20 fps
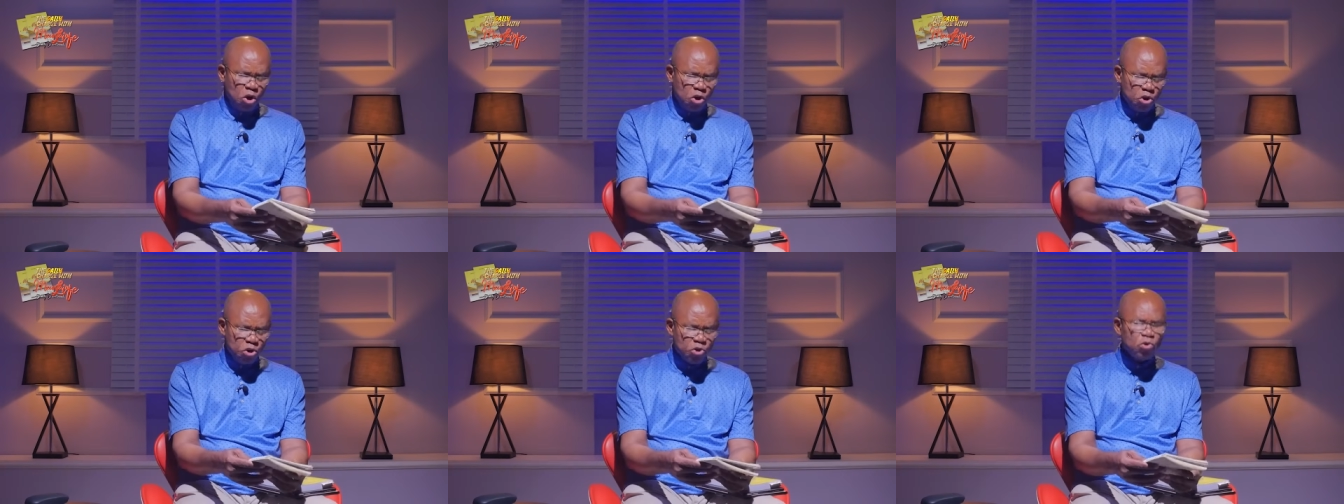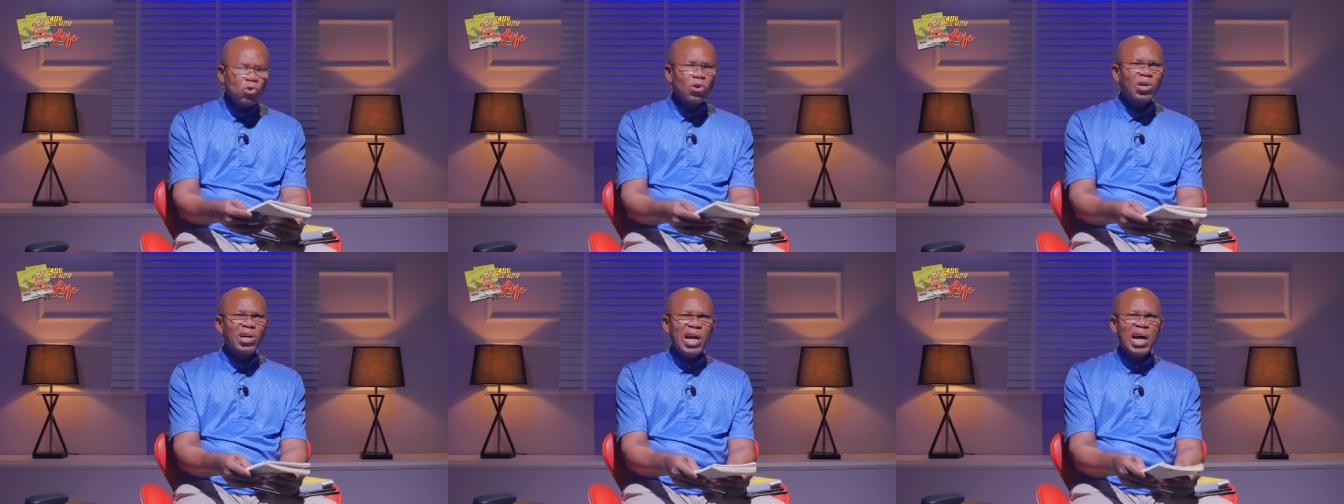
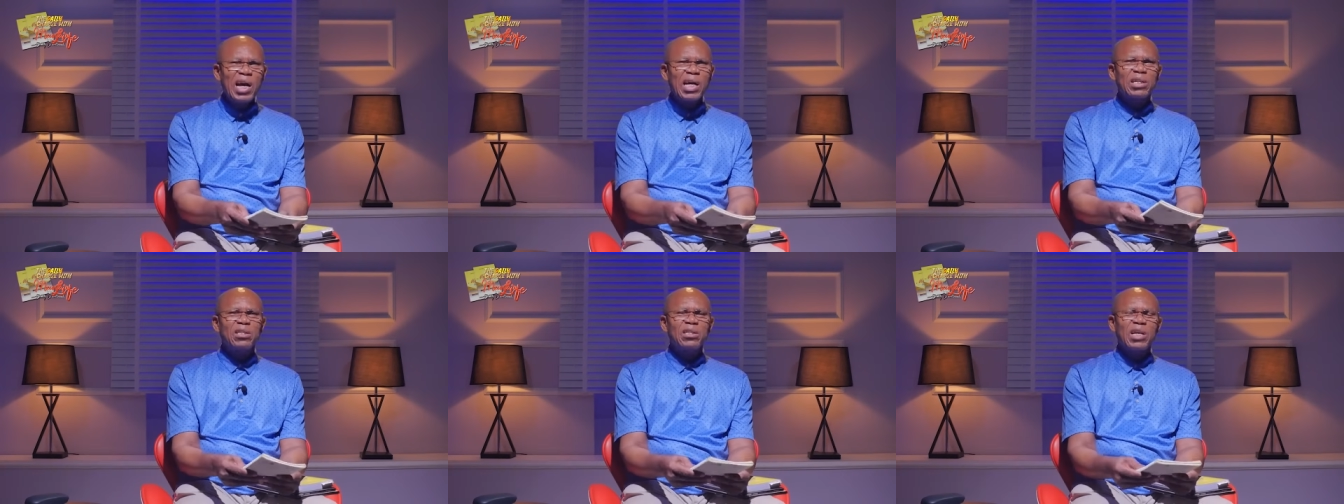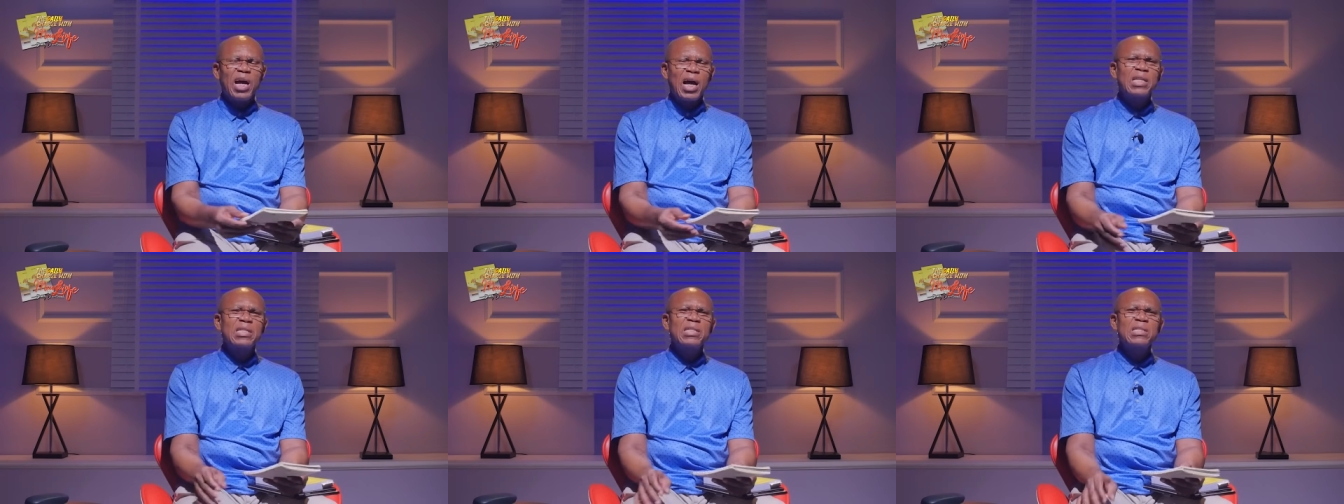You can,
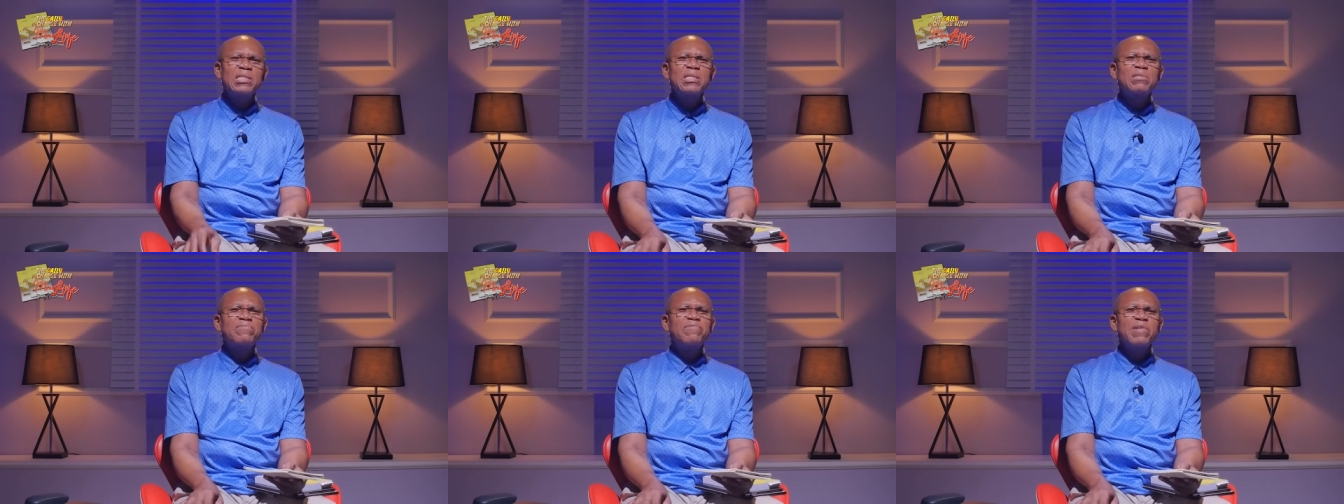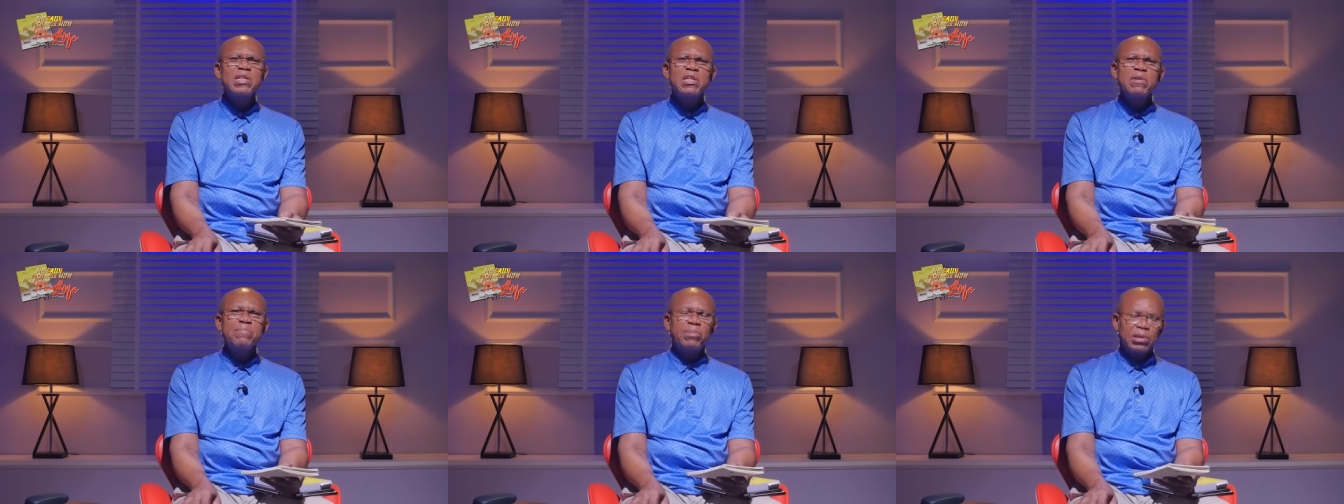and this is
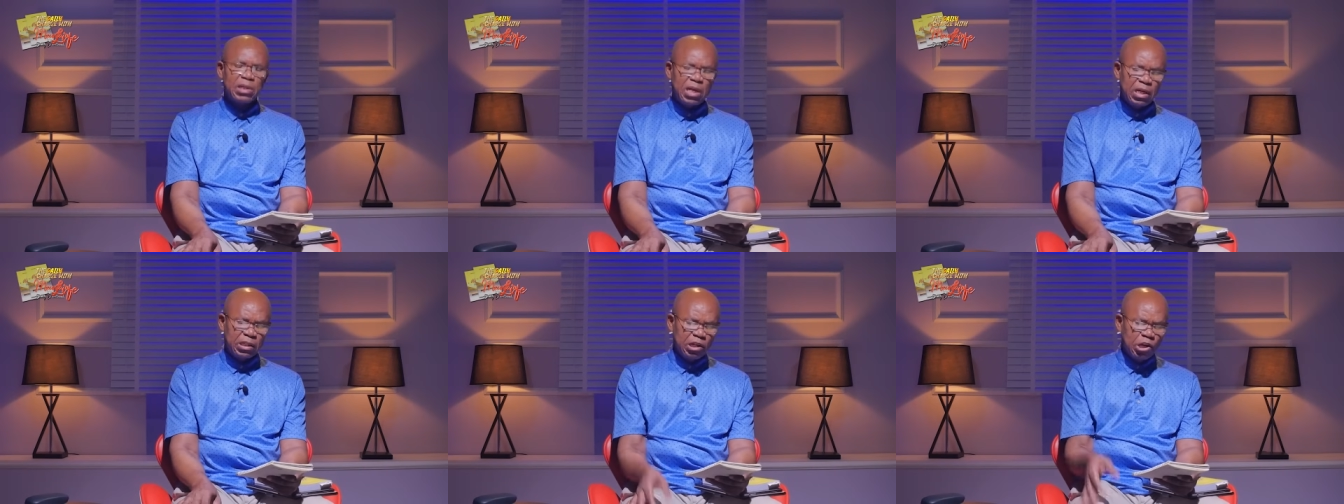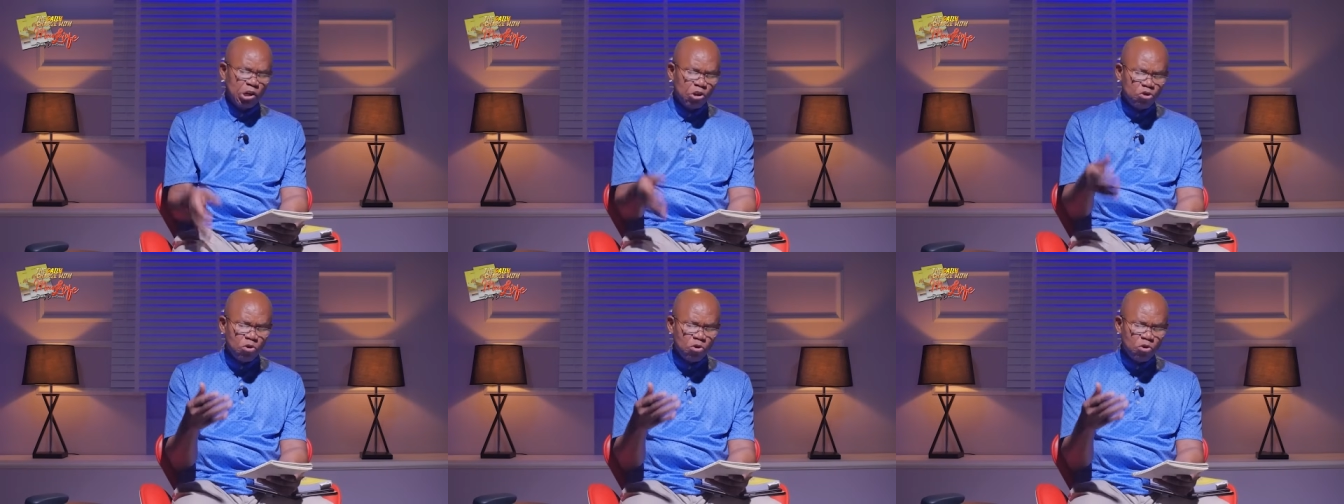very important,